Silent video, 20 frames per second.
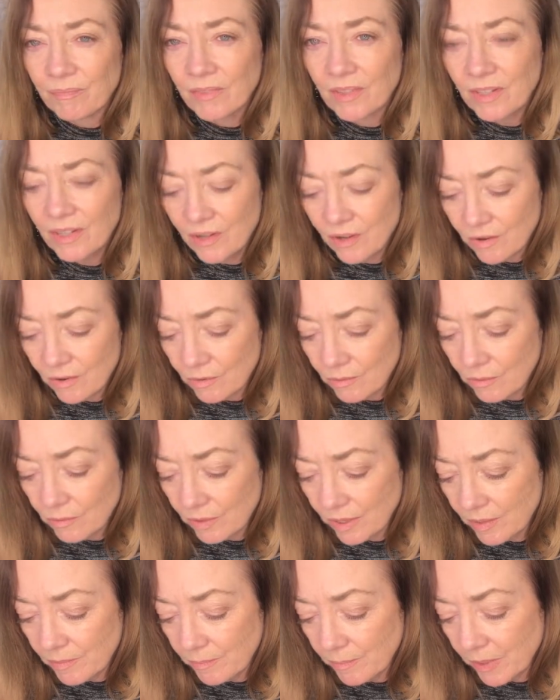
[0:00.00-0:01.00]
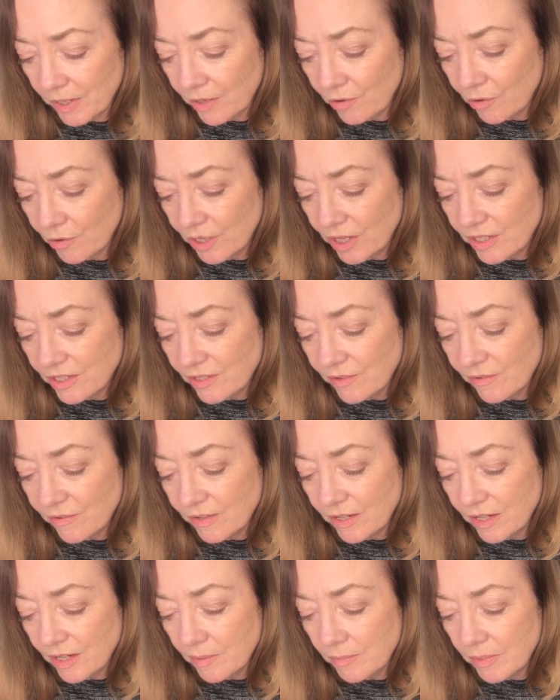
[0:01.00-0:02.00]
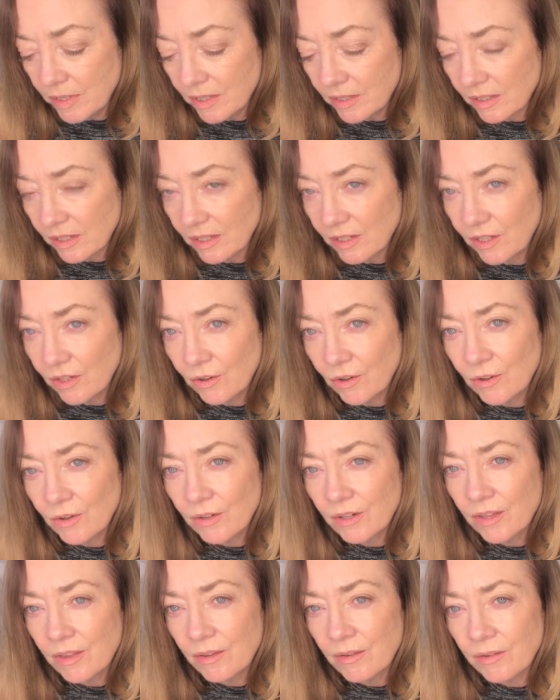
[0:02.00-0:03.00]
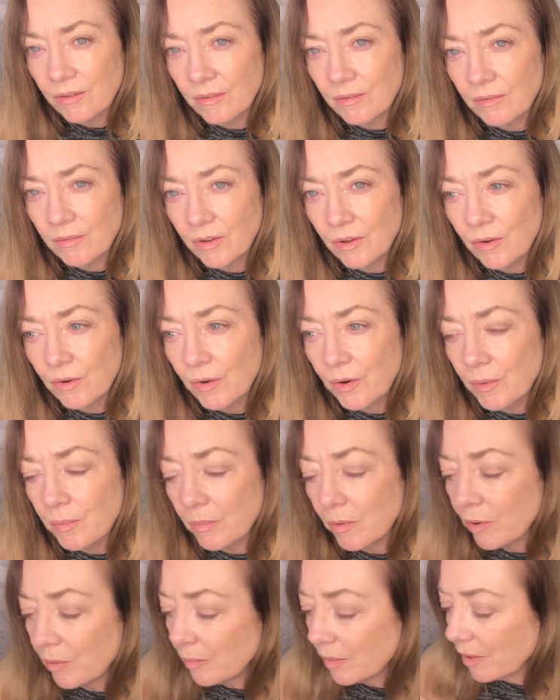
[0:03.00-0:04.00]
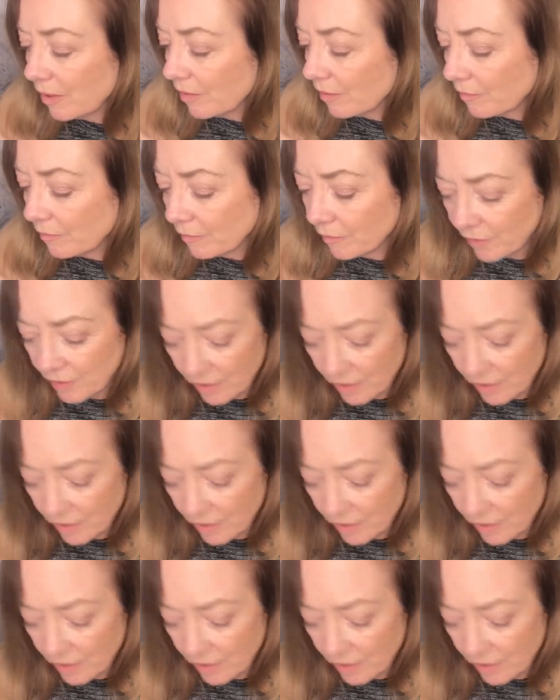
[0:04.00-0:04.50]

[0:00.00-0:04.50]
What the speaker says: you know. And by creativity, I mean like you're in a moment of